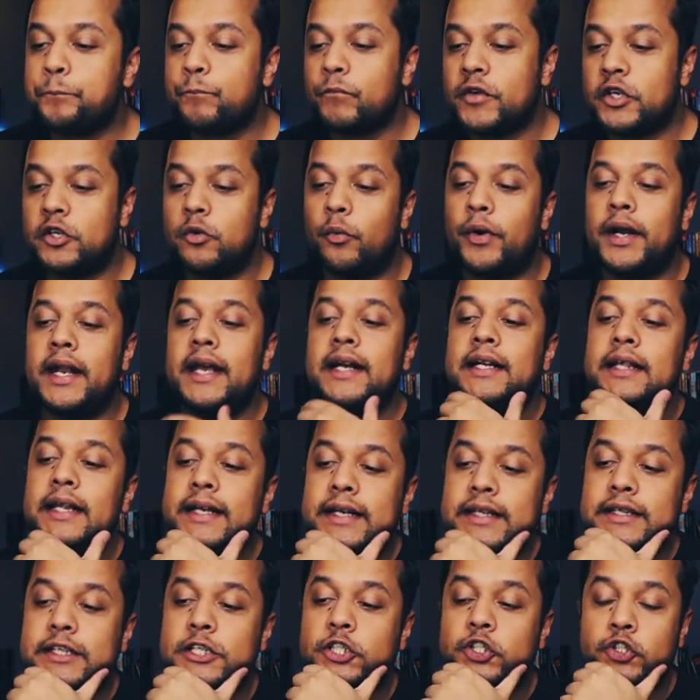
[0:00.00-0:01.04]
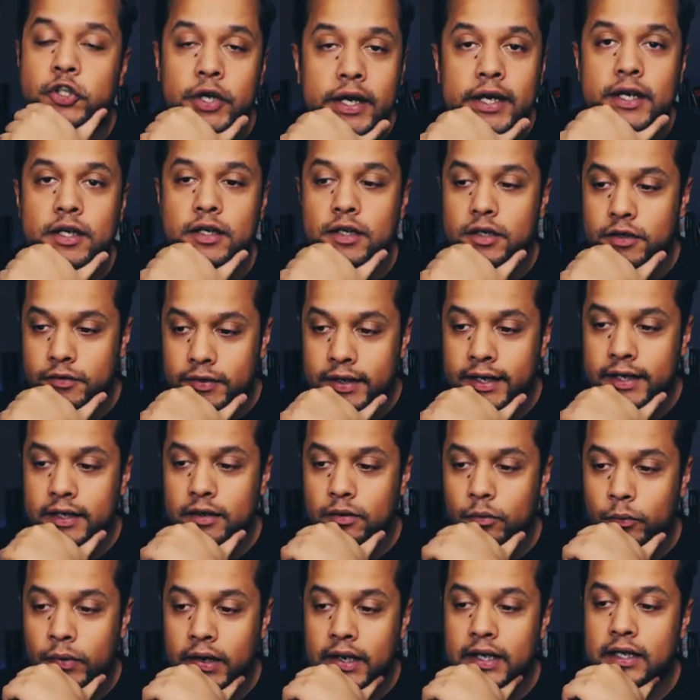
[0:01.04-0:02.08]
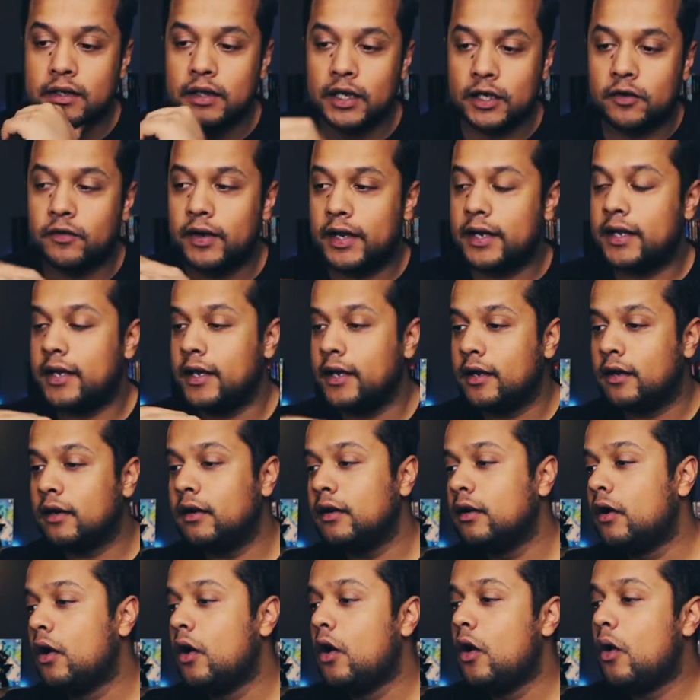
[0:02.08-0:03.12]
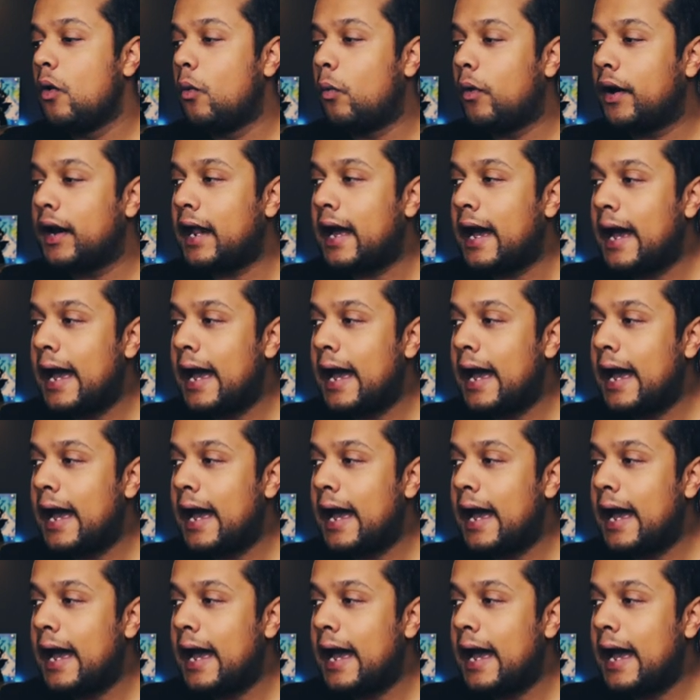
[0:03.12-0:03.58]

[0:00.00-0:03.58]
So when I click in the trailer, right, when I click right here, what